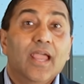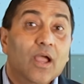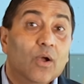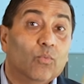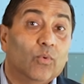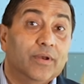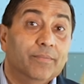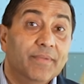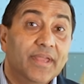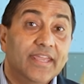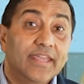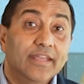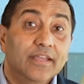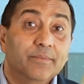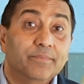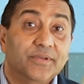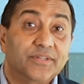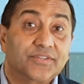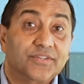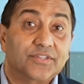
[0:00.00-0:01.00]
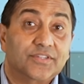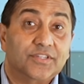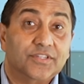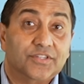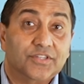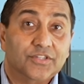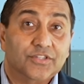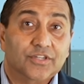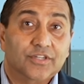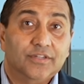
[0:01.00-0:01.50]
When making a business
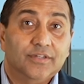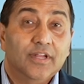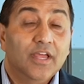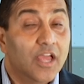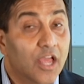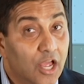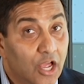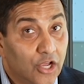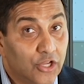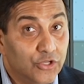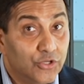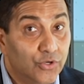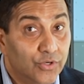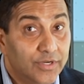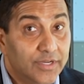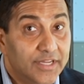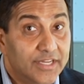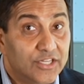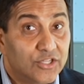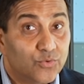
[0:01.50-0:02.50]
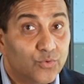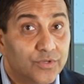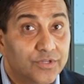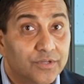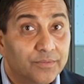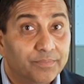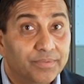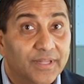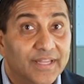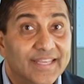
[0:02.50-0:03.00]
decision, your
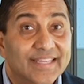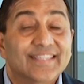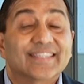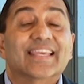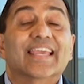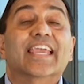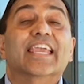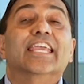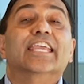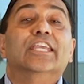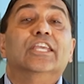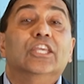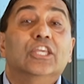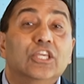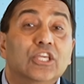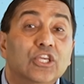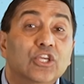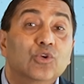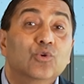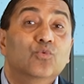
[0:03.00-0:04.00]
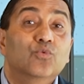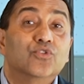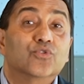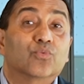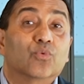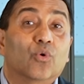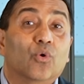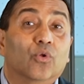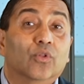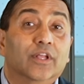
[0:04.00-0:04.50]
intuition plays a huge
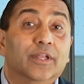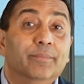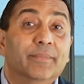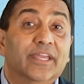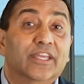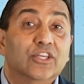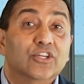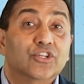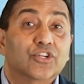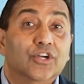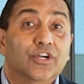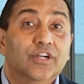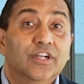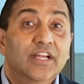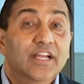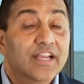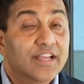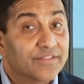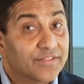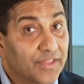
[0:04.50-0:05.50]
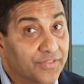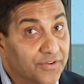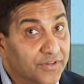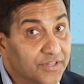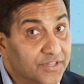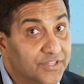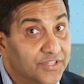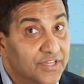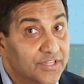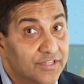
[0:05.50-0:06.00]
role in making sure that the
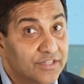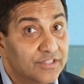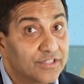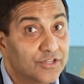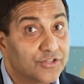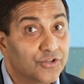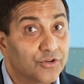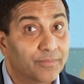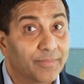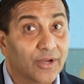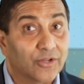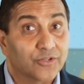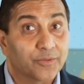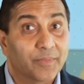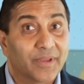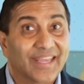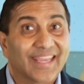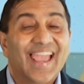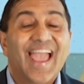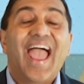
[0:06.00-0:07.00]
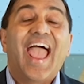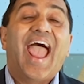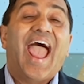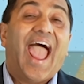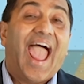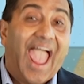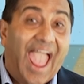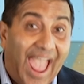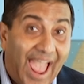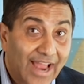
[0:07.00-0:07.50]
decision that you're about to make
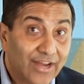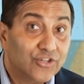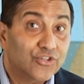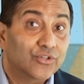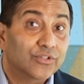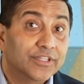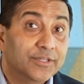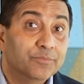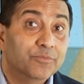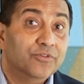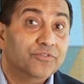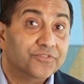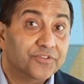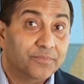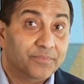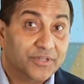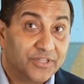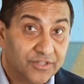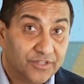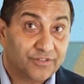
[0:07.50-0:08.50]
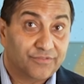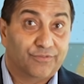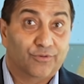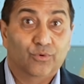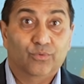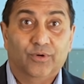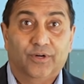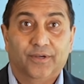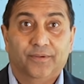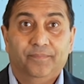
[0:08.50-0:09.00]
actually moves your business
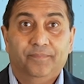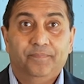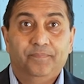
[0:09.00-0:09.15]
forward.